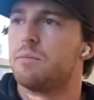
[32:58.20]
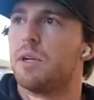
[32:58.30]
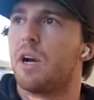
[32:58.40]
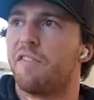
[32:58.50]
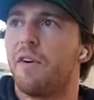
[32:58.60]

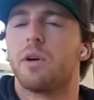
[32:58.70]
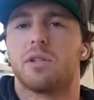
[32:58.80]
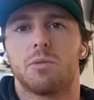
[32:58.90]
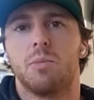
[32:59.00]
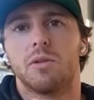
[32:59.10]
our focus
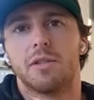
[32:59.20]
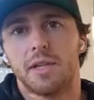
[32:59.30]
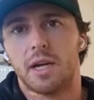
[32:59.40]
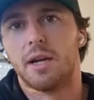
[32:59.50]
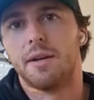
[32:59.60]
is
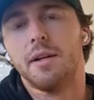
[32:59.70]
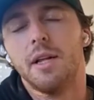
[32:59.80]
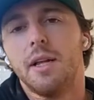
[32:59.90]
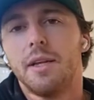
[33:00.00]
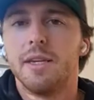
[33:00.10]
mostly on
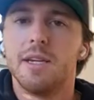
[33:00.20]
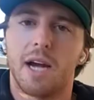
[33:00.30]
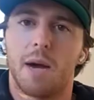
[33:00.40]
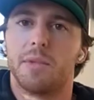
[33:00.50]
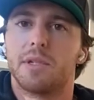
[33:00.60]

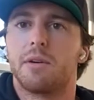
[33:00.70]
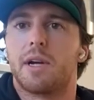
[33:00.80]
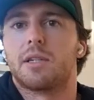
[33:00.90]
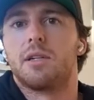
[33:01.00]
e-commerce, direct to